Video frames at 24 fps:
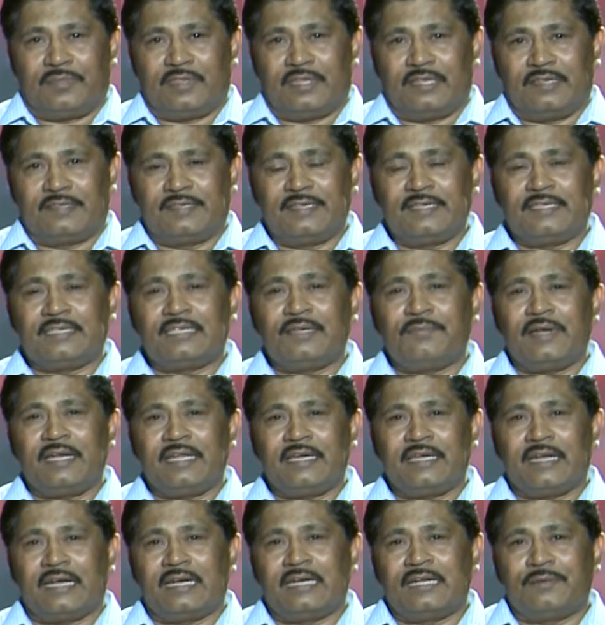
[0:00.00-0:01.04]
Systematic
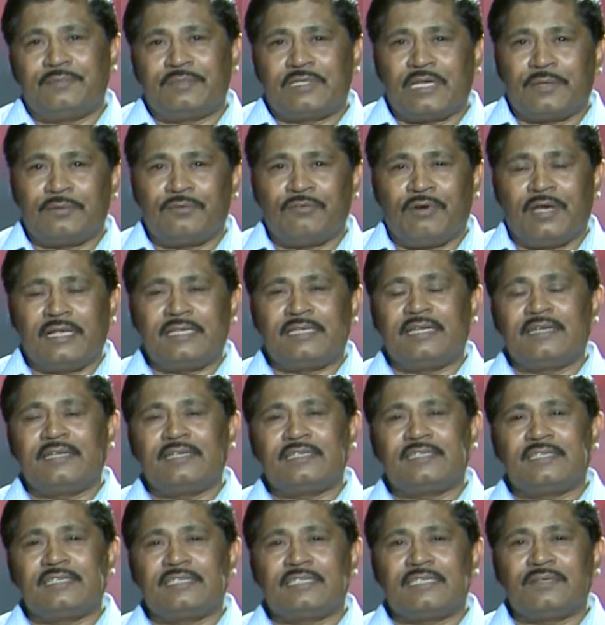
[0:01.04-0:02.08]
random sampling. Why I say it is
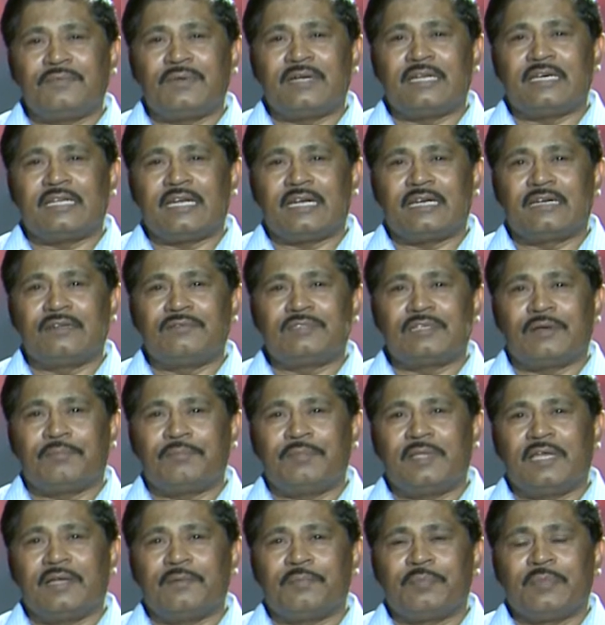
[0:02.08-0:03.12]
systematic random
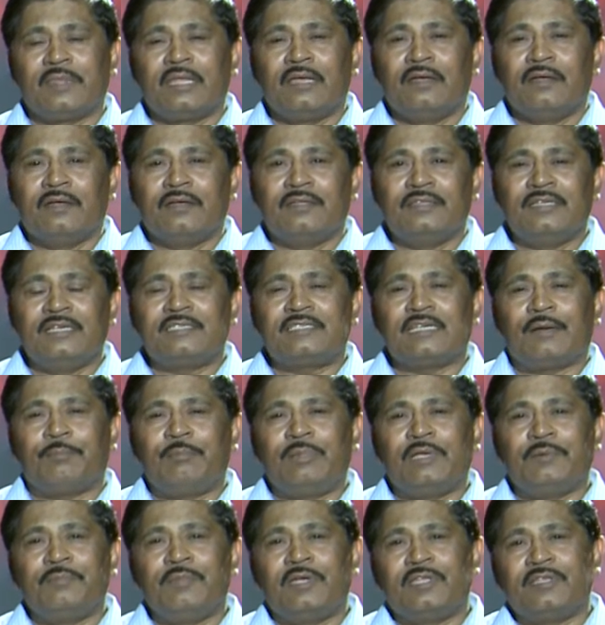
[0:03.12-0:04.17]
sampling? This
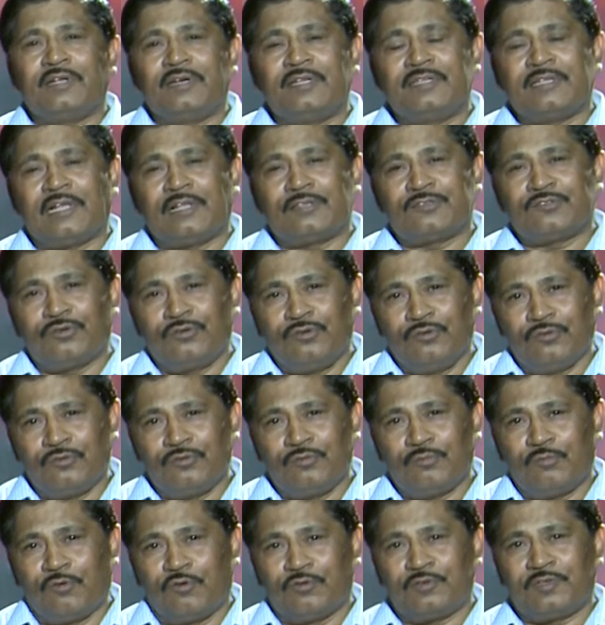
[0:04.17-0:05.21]
sampling method is also used
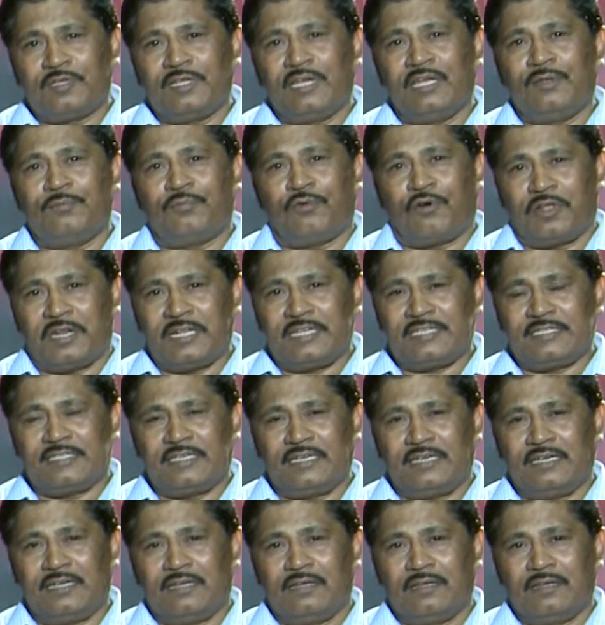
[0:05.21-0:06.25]
mostly in forestry,